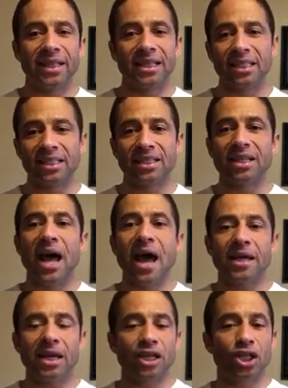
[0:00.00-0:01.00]
It is
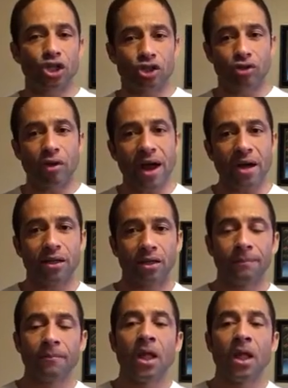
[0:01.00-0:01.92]
not a strength.